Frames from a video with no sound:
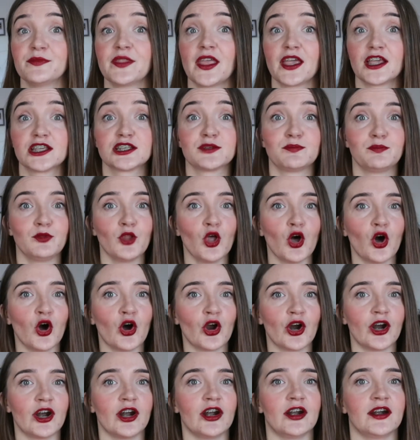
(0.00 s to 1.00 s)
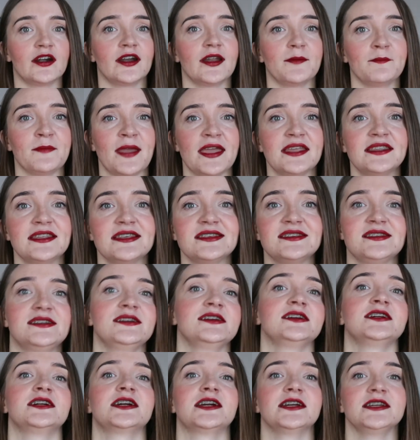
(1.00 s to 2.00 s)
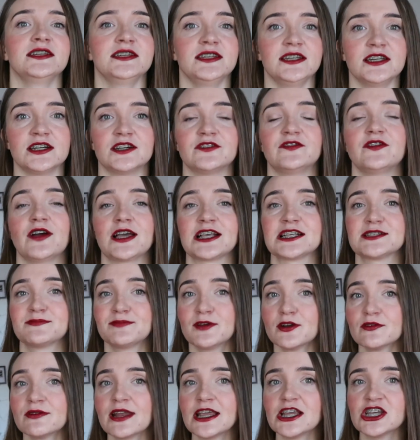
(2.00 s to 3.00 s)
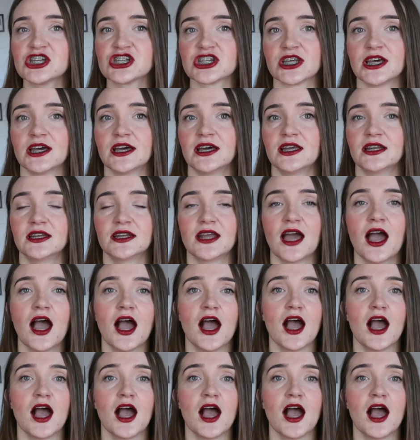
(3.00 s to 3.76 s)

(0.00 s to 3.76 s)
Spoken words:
explore, make this year a year of exploration,